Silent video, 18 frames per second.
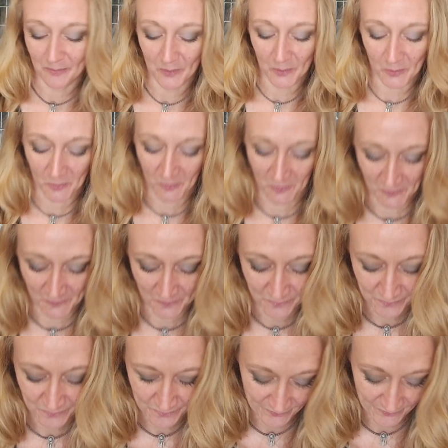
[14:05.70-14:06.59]
bought,
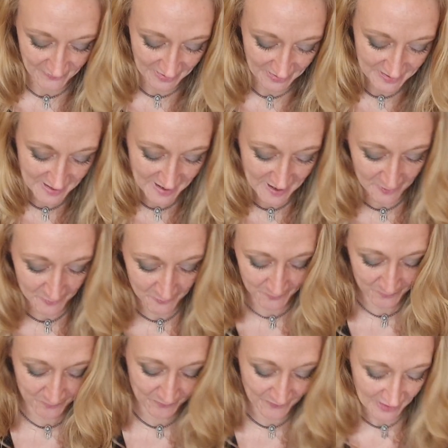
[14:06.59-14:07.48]
now
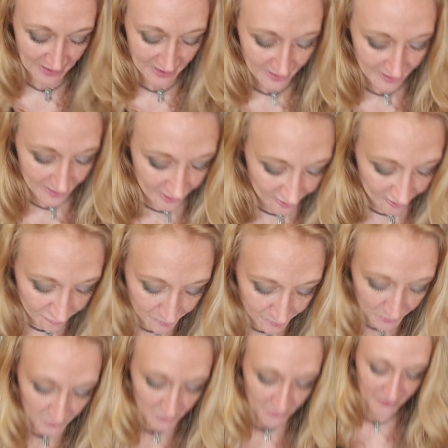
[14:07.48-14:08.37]
I've
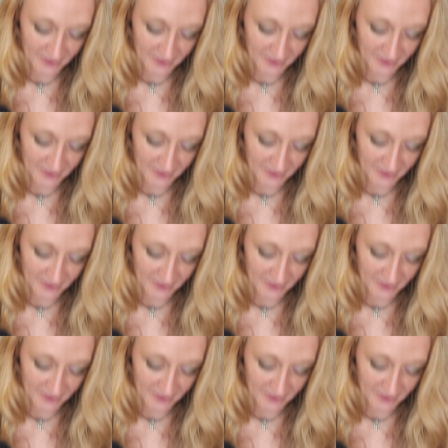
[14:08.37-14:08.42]
bought